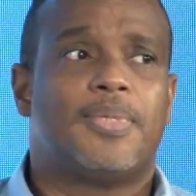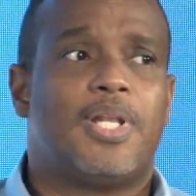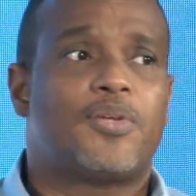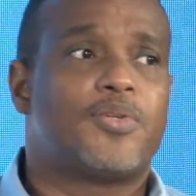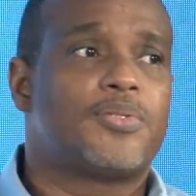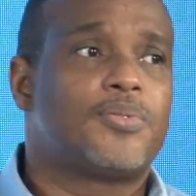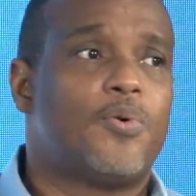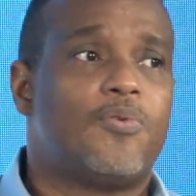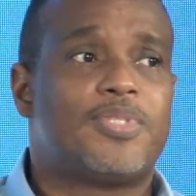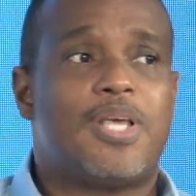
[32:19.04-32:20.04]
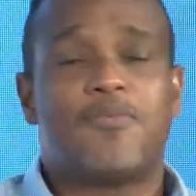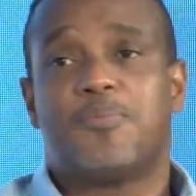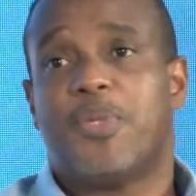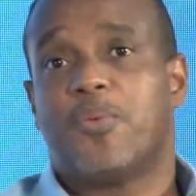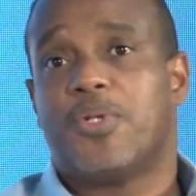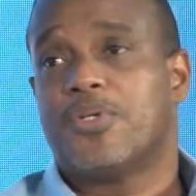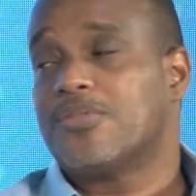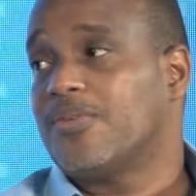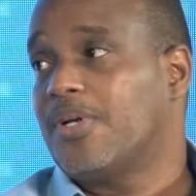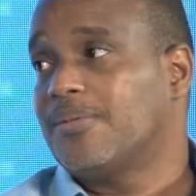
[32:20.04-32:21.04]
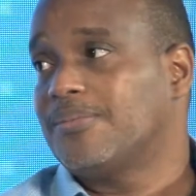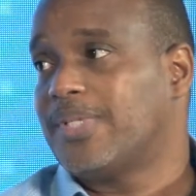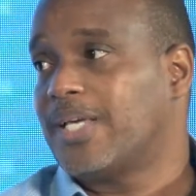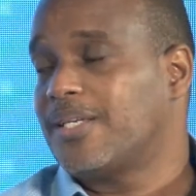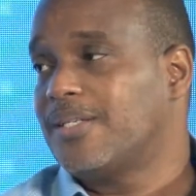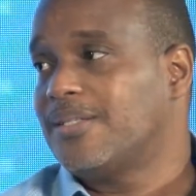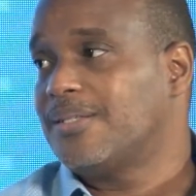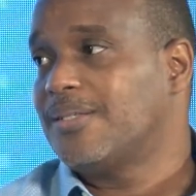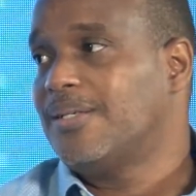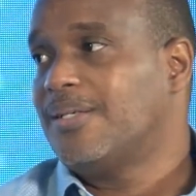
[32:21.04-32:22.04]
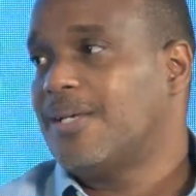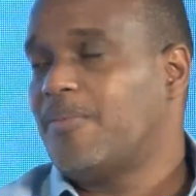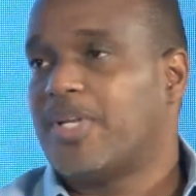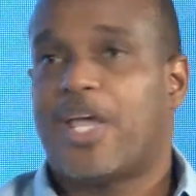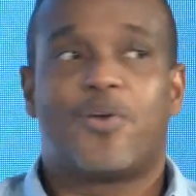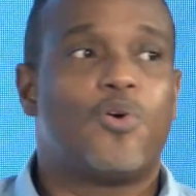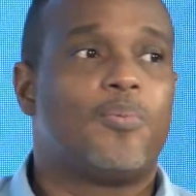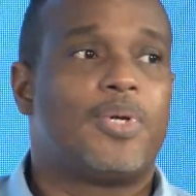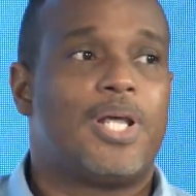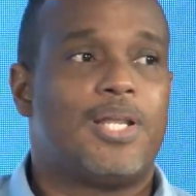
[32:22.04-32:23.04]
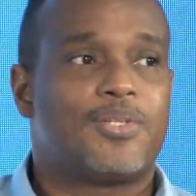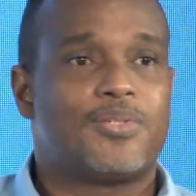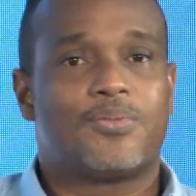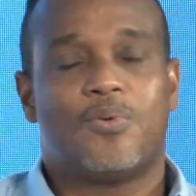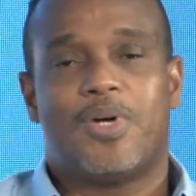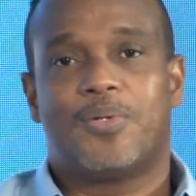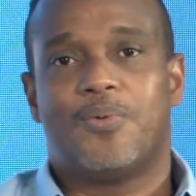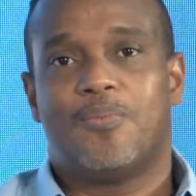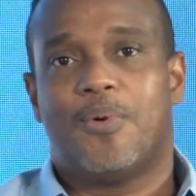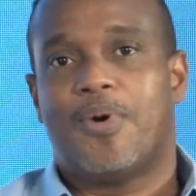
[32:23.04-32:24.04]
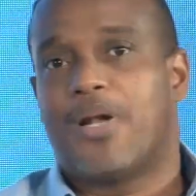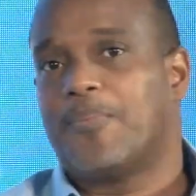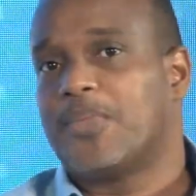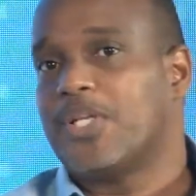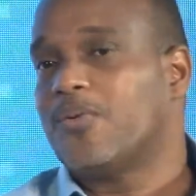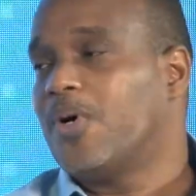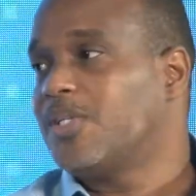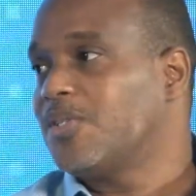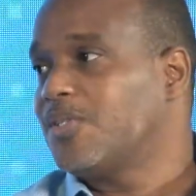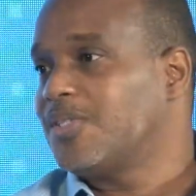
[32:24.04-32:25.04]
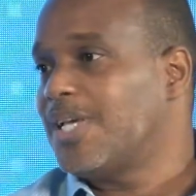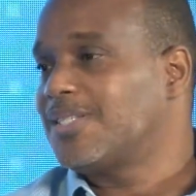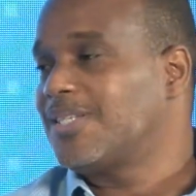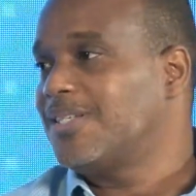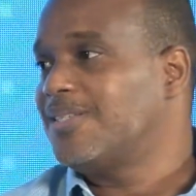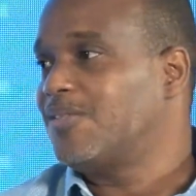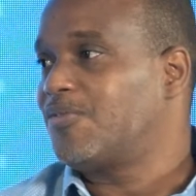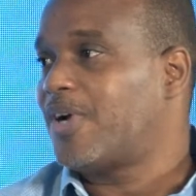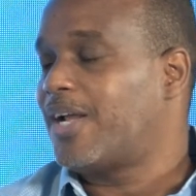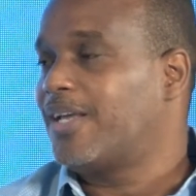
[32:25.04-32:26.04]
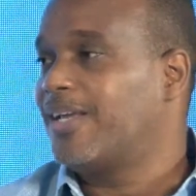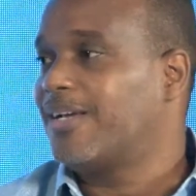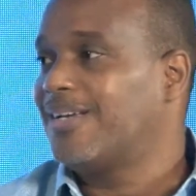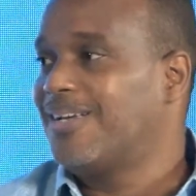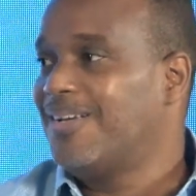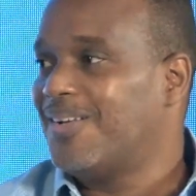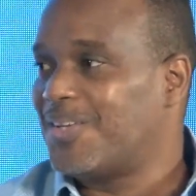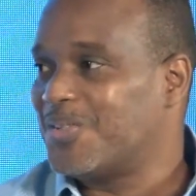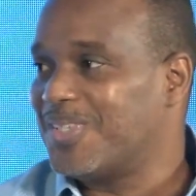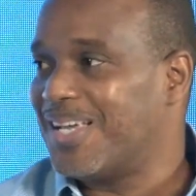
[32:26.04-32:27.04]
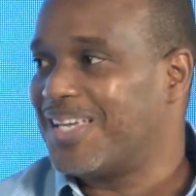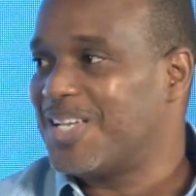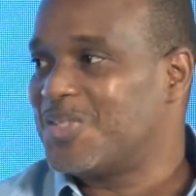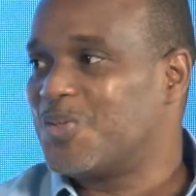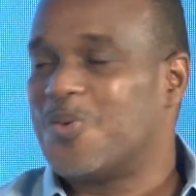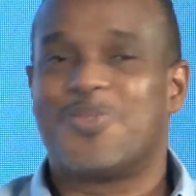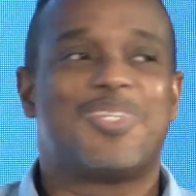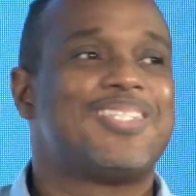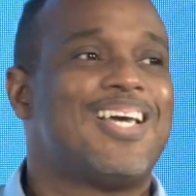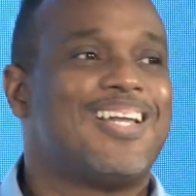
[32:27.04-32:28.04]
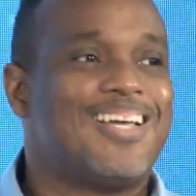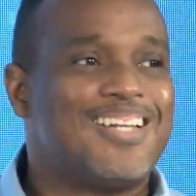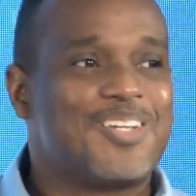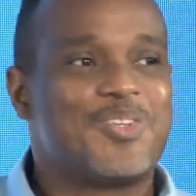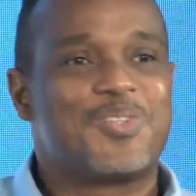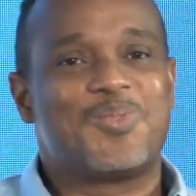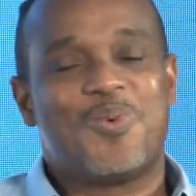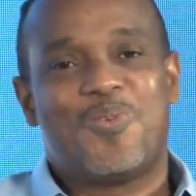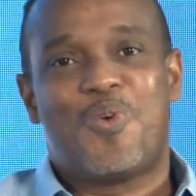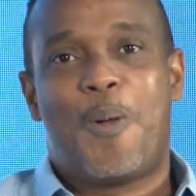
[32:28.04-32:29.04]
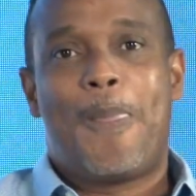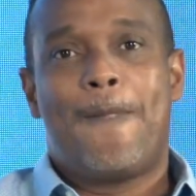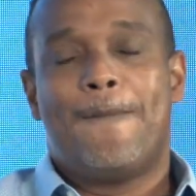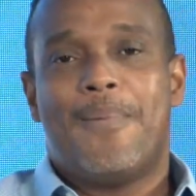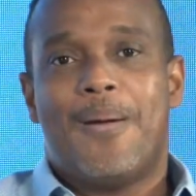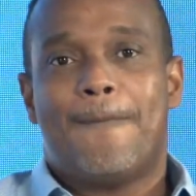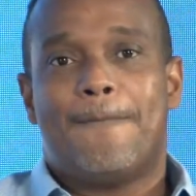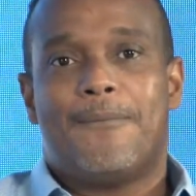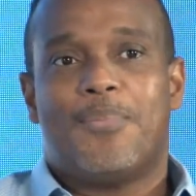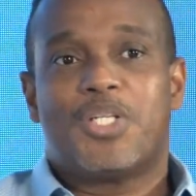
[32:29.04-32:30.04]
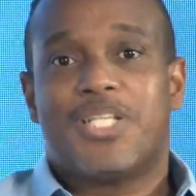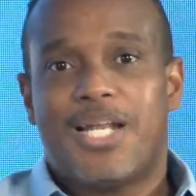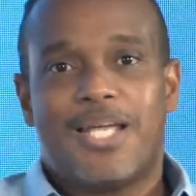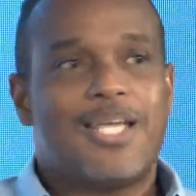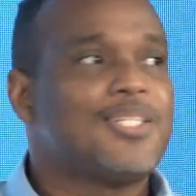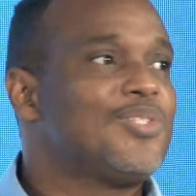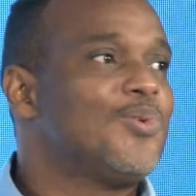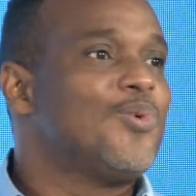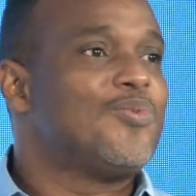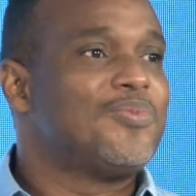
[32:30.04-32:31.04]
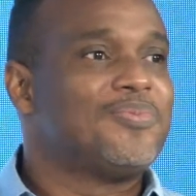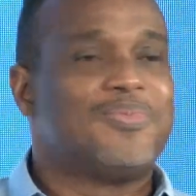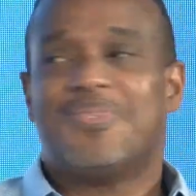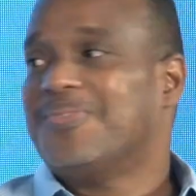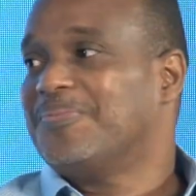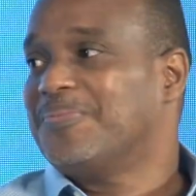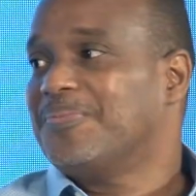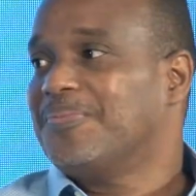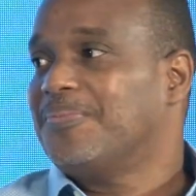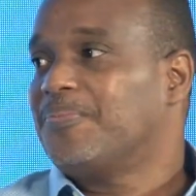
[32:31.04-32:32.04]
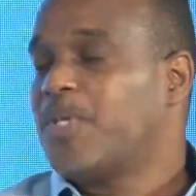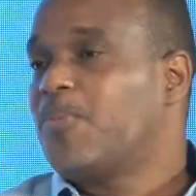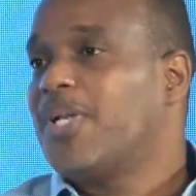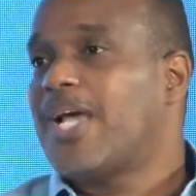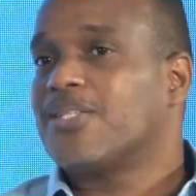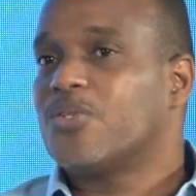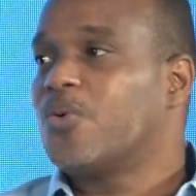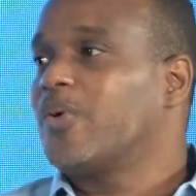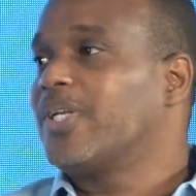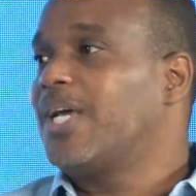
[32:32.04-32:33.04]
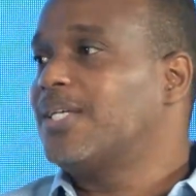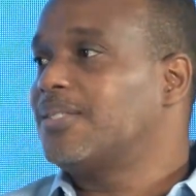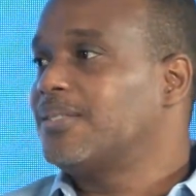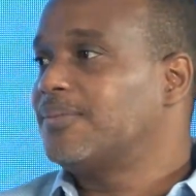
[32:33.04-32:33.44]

Electric stoves have been with us for decades. I mean, I grew up with an electric stove at home. My mom didn't want us as kids to fry the egg using a gas stove, so she had an electric stove. But she had a gas stove. People like to cook with gas.